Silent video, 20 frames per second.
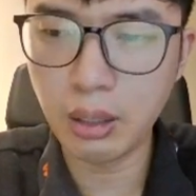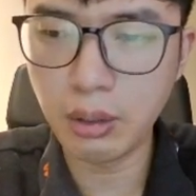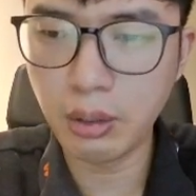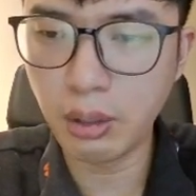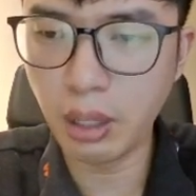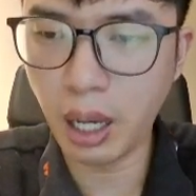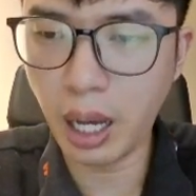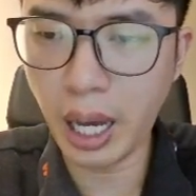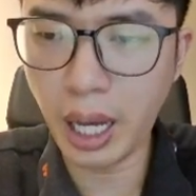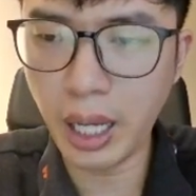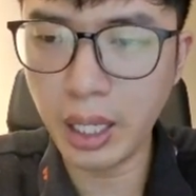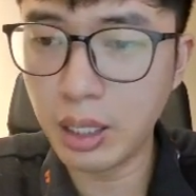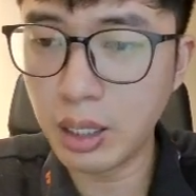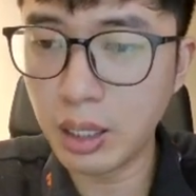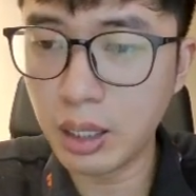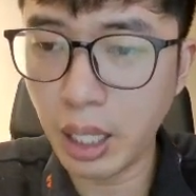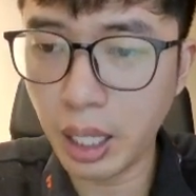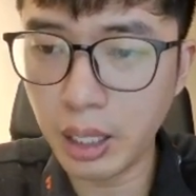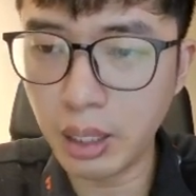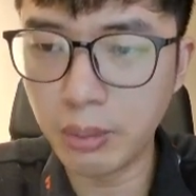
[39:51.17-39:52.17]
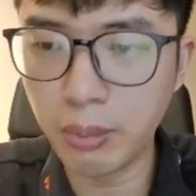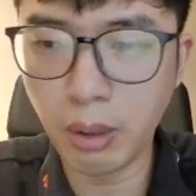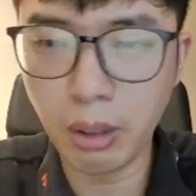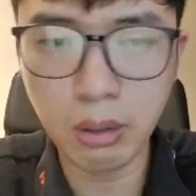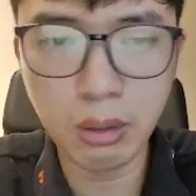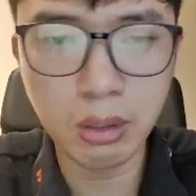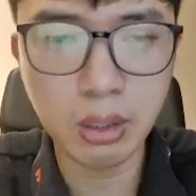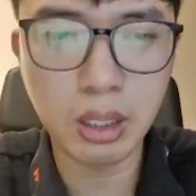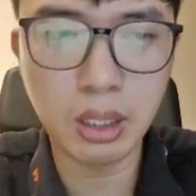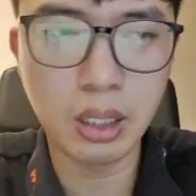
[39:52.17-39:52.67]
higher
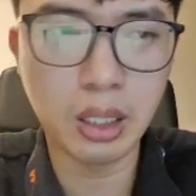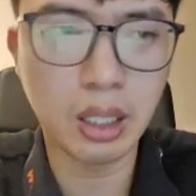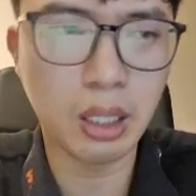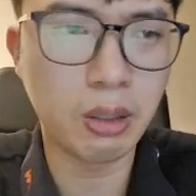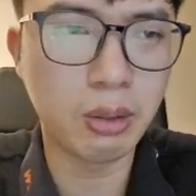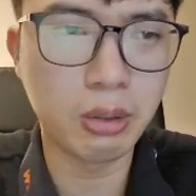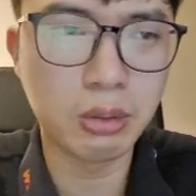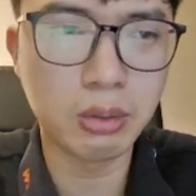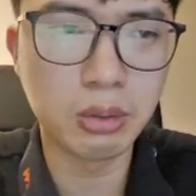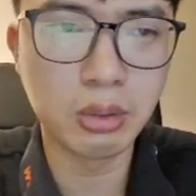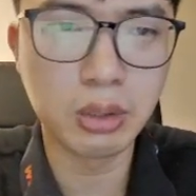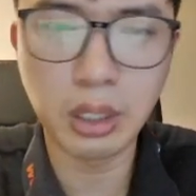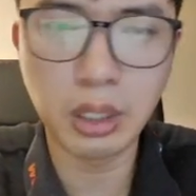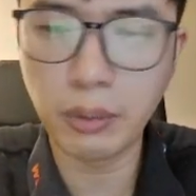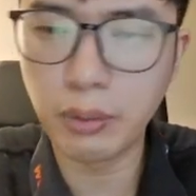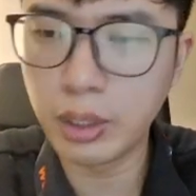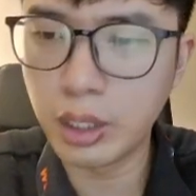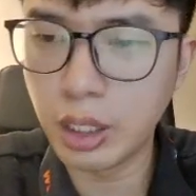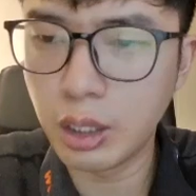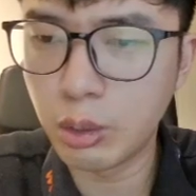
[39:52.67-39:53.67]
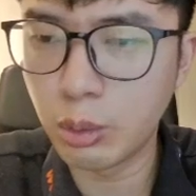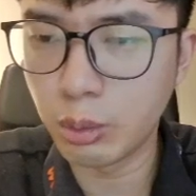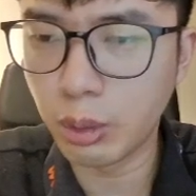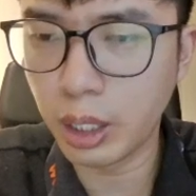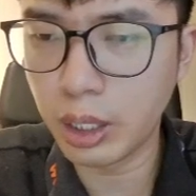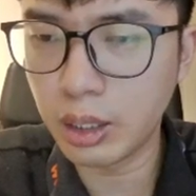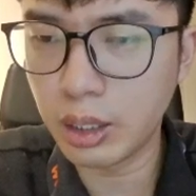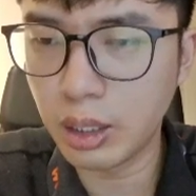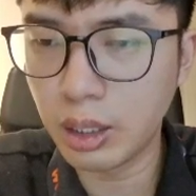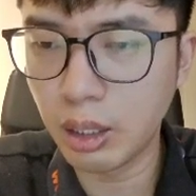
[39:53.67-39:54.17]
more, around 70 to
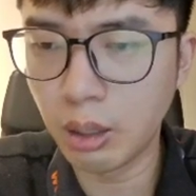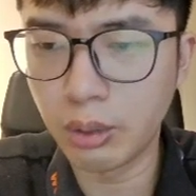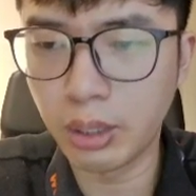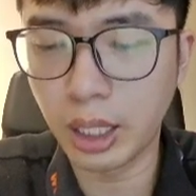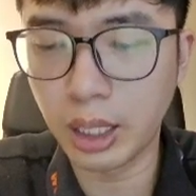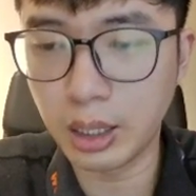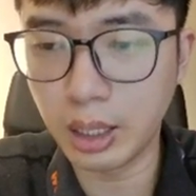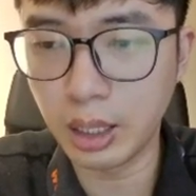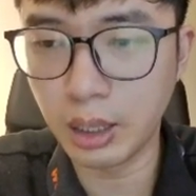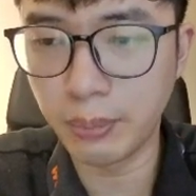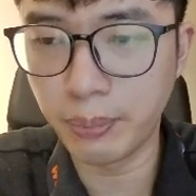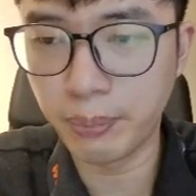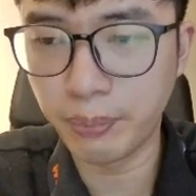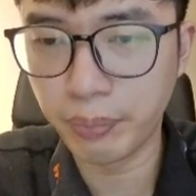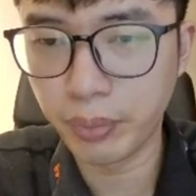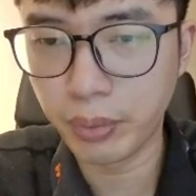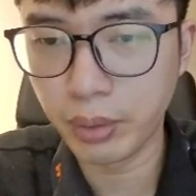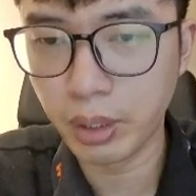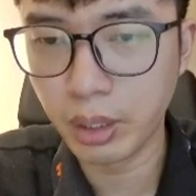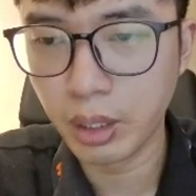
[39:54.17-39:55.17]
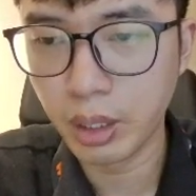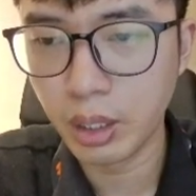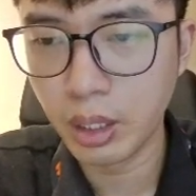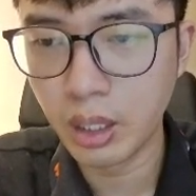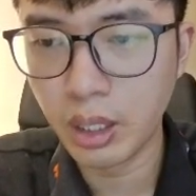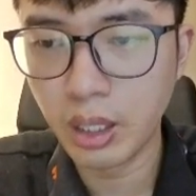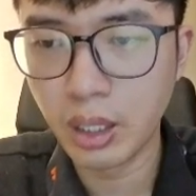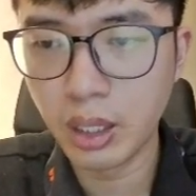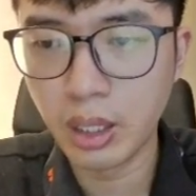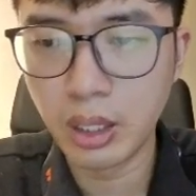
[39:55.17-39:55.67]
80 or 90.
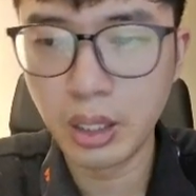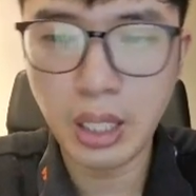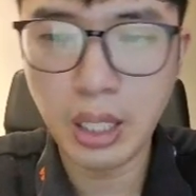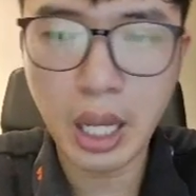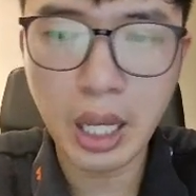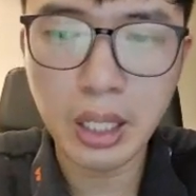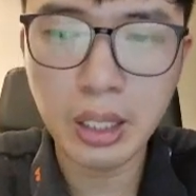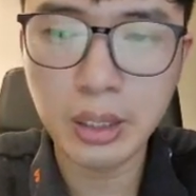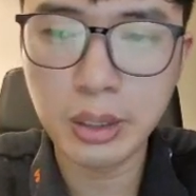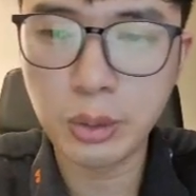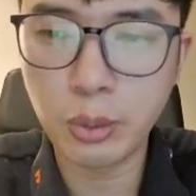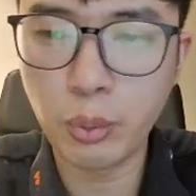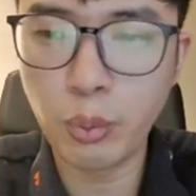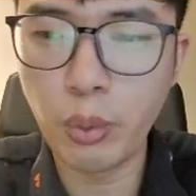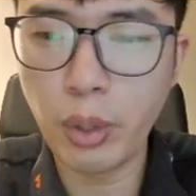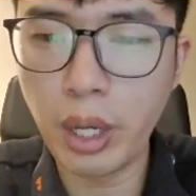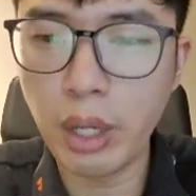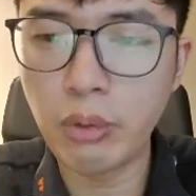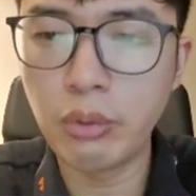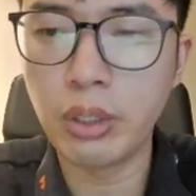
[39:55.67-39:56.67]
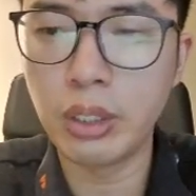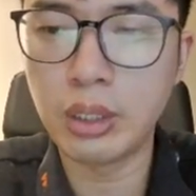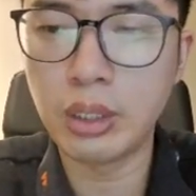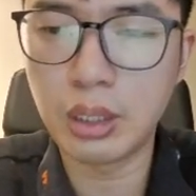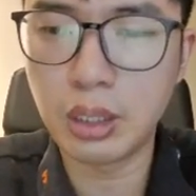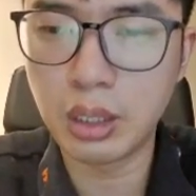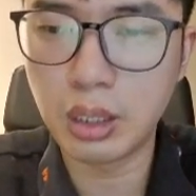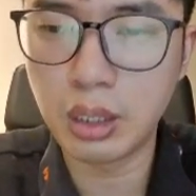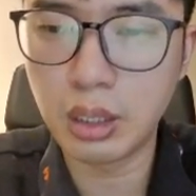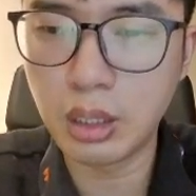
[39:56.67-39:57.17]
That is where
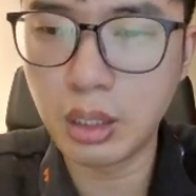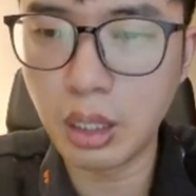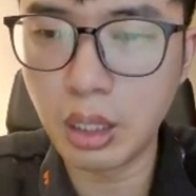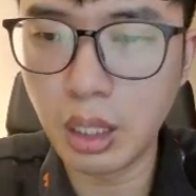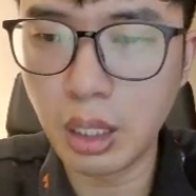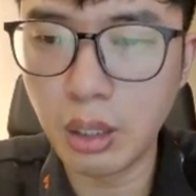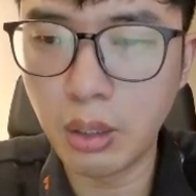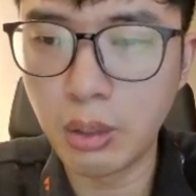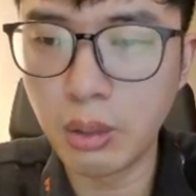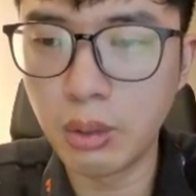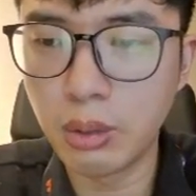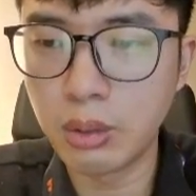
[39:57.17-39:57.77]
retail